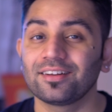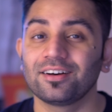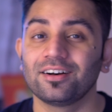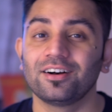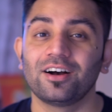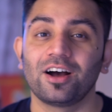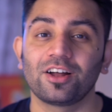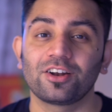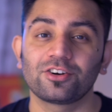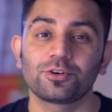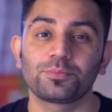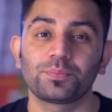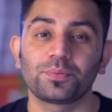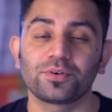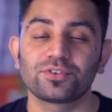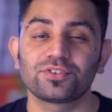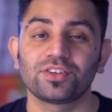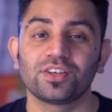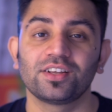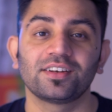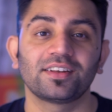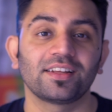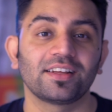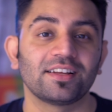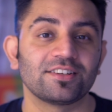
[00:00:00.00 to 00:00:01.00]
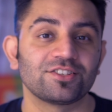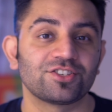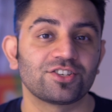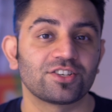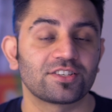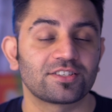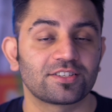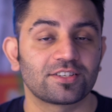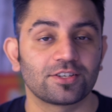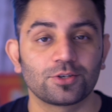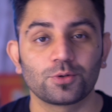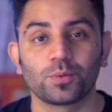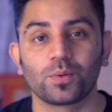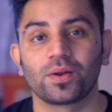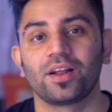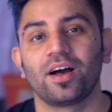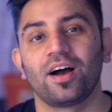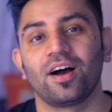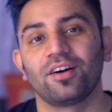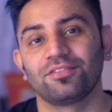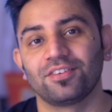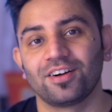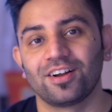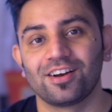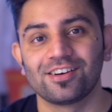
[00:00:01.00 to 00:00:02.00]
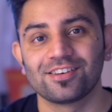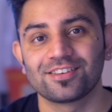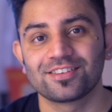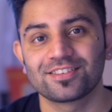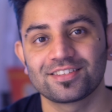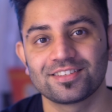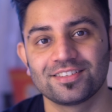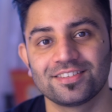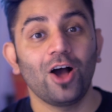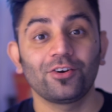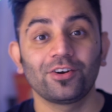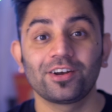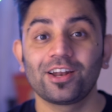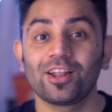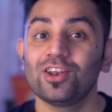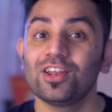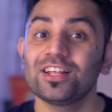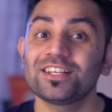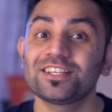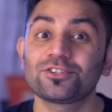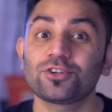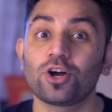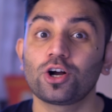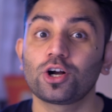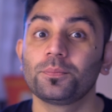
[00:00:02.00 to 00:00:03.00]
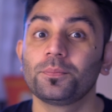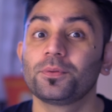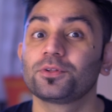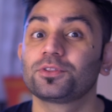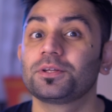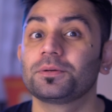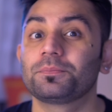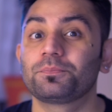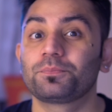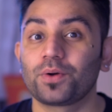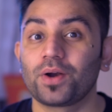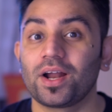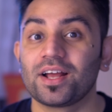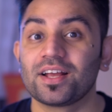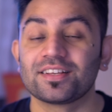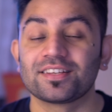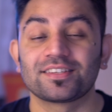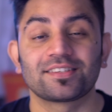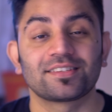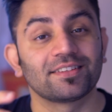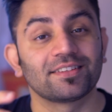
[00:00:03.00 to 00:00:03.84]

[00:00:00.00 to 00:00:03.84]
100% in just 2.5 hours. Alright, now let's talk about the price.